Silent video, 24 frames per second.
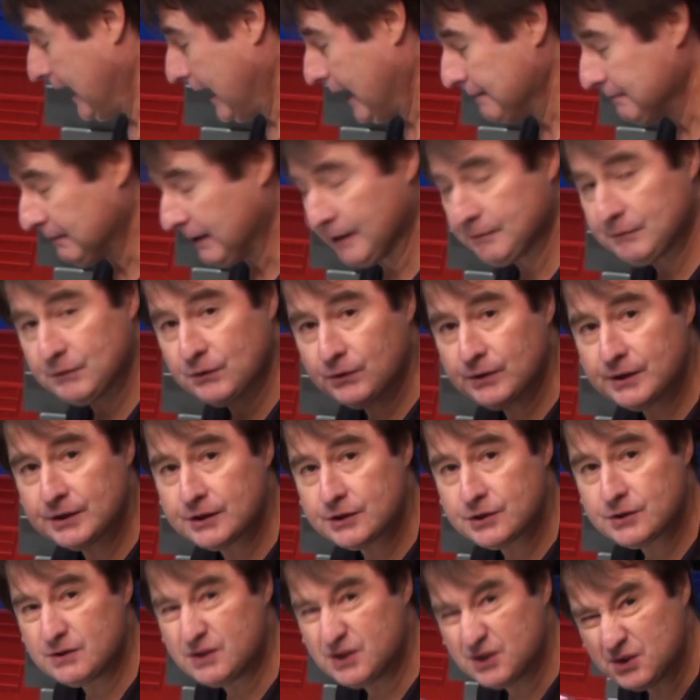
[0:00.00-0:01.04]
I'm going to
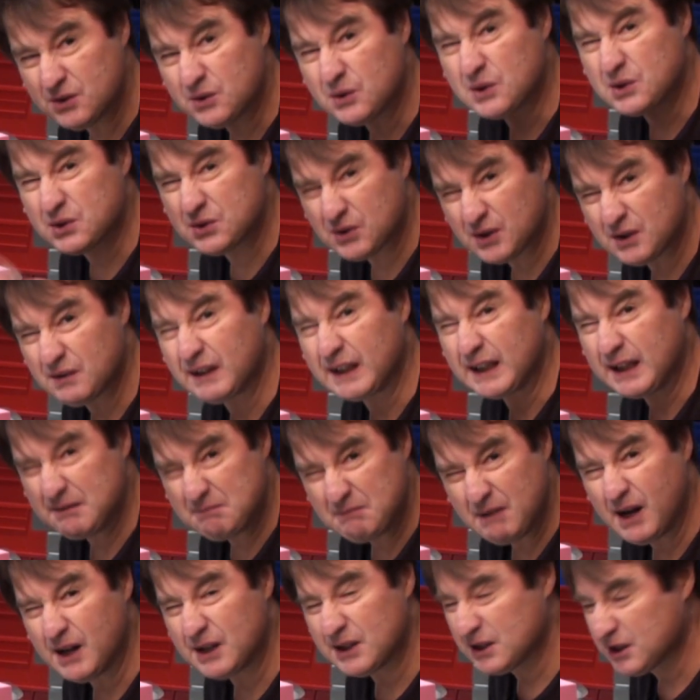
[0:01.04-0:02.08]
do a sort of like a
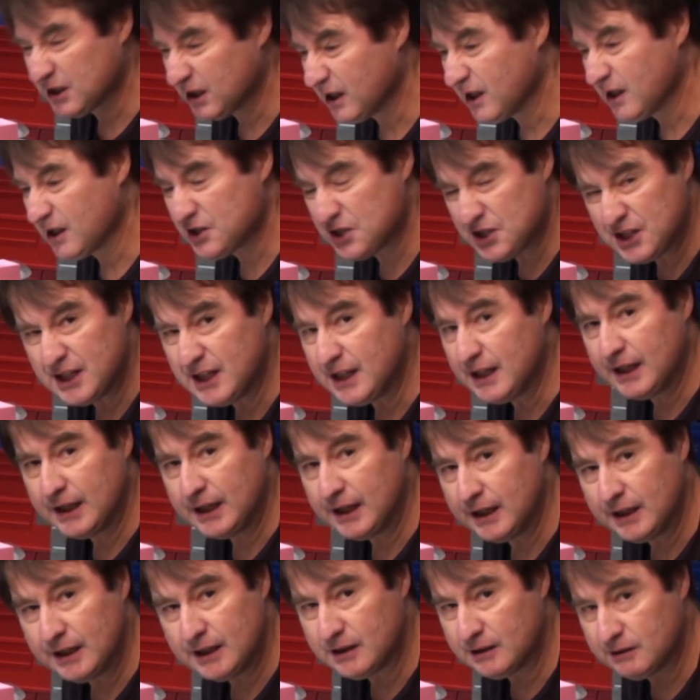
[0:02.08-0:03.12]

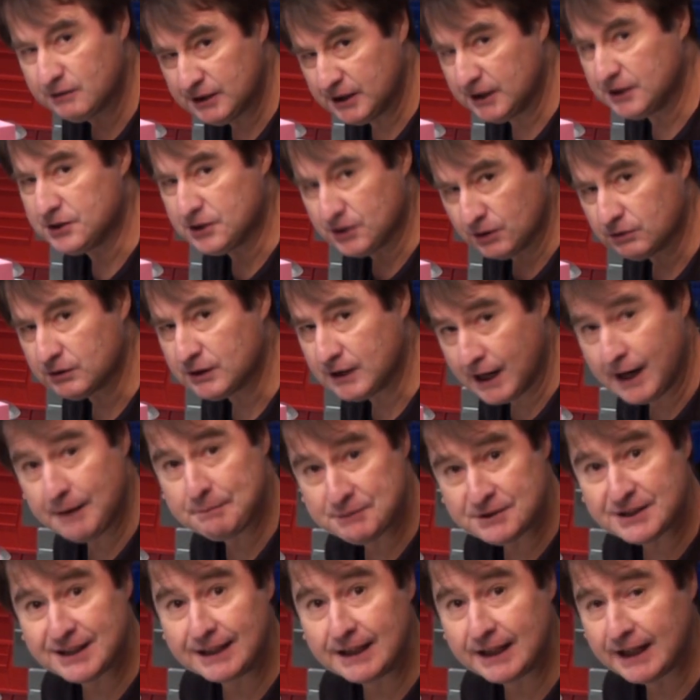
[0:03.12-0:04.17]
montage-y Keystone
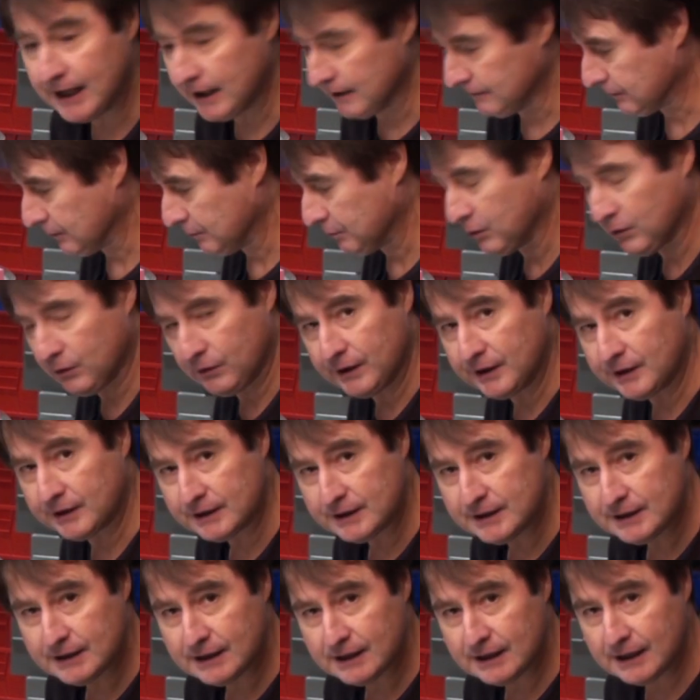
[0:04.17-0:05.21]
Cops thing again for pouring
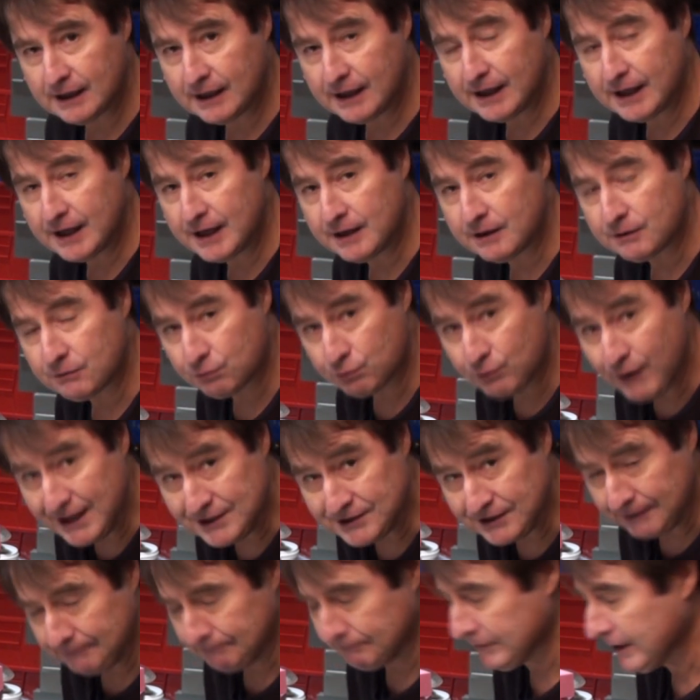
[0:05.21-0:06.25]

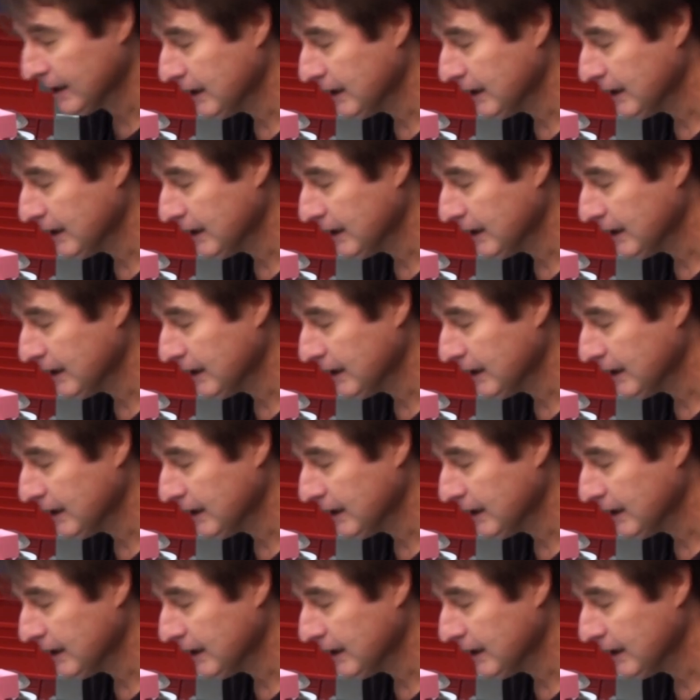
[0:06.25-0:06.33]
resin.